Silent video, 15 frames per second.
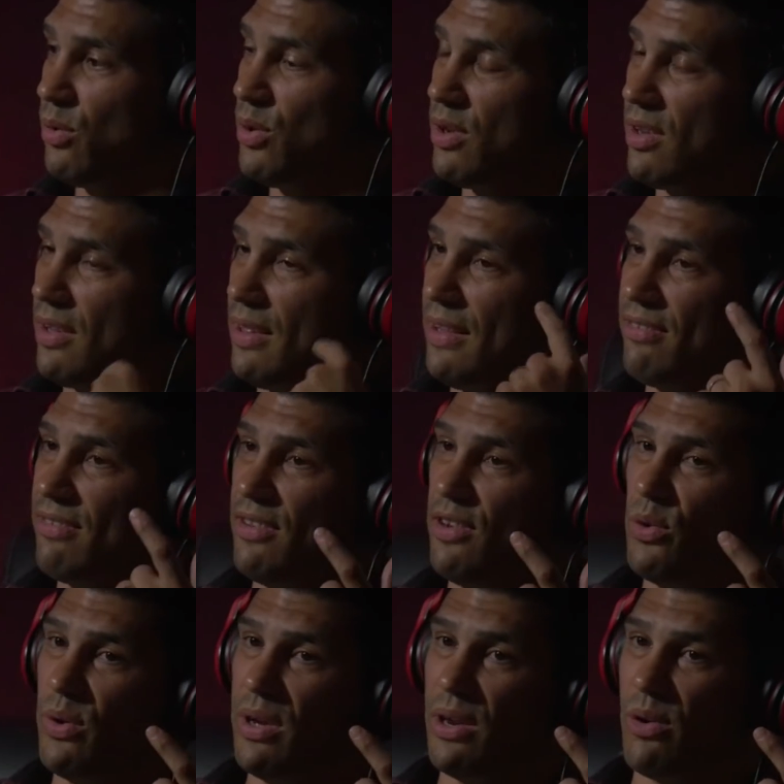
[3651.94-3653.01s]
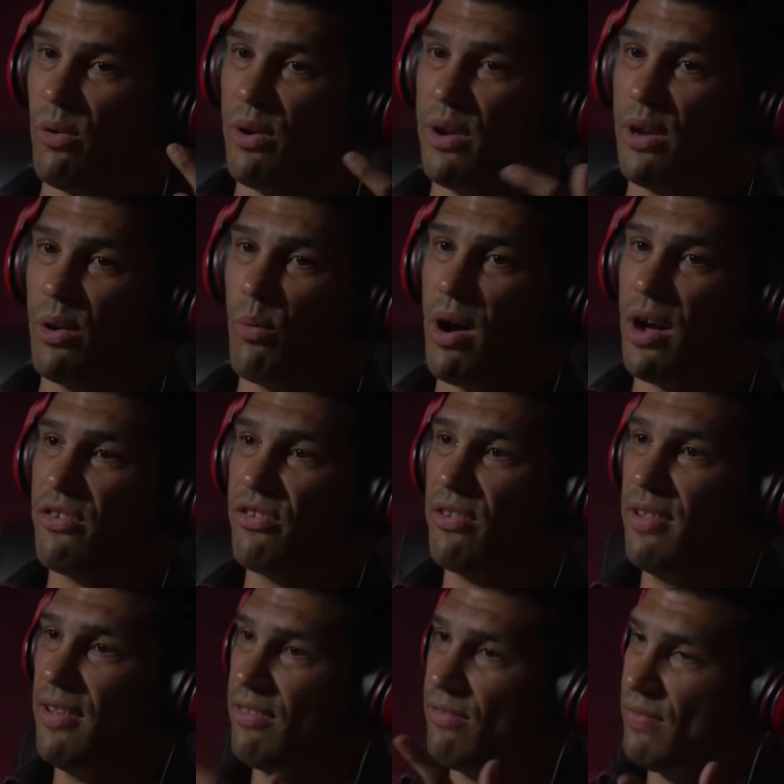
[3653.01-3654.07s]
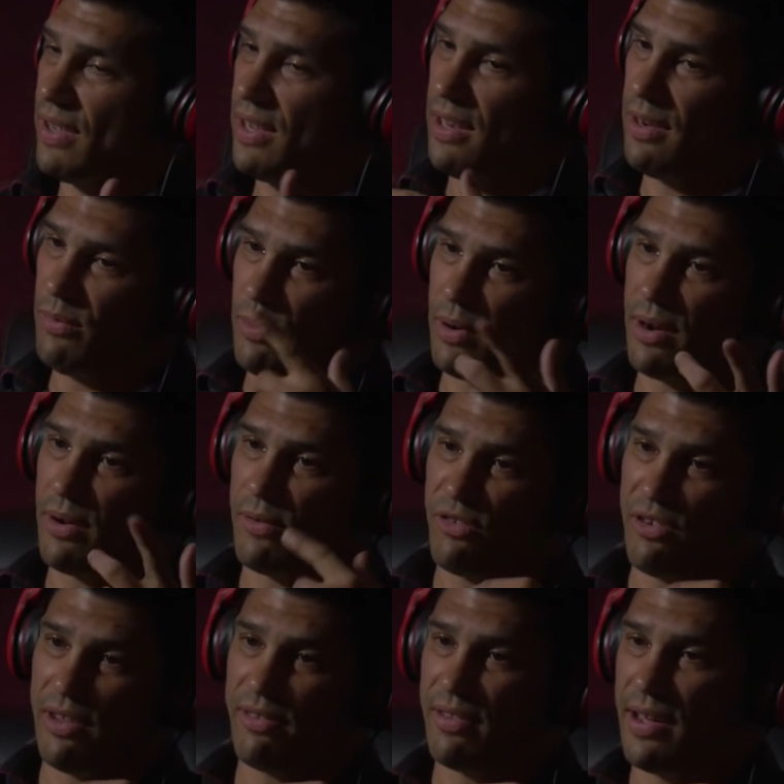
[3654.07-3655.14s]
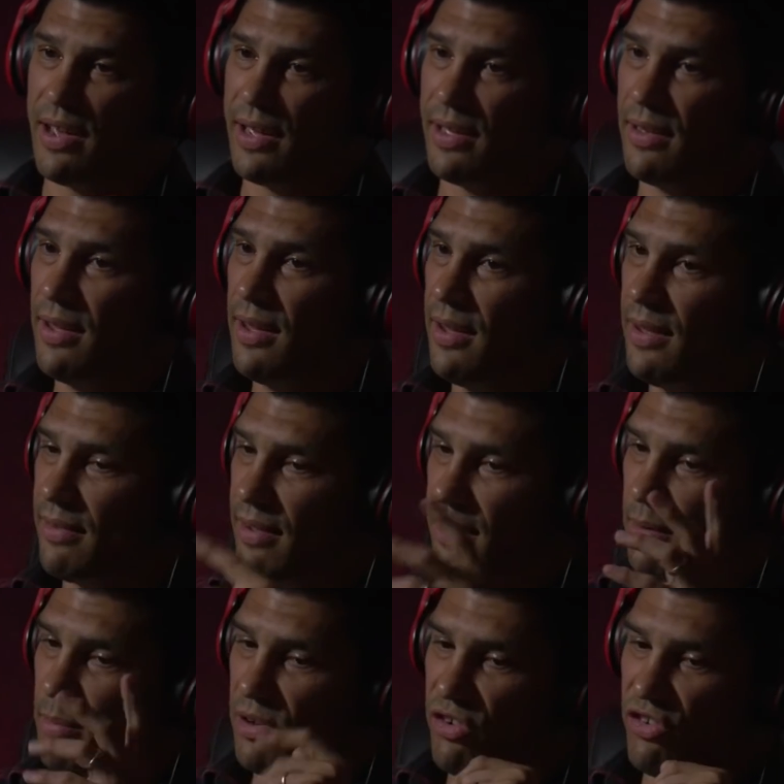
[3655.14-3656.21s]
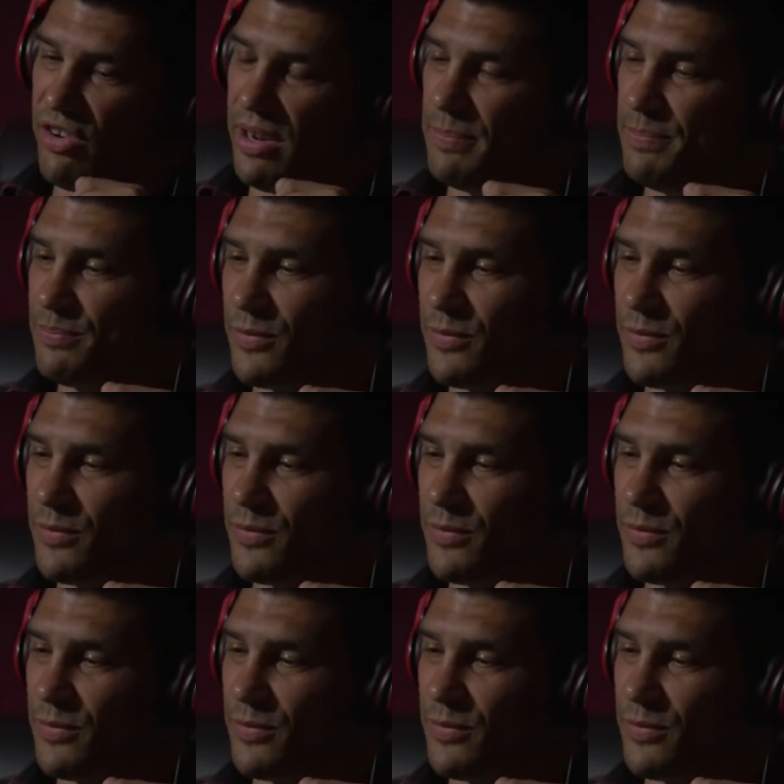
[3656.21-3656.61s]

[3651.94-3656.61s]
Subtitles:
so you could listen to it, or you could watch this feed where Jess and I talk a bunch of shit.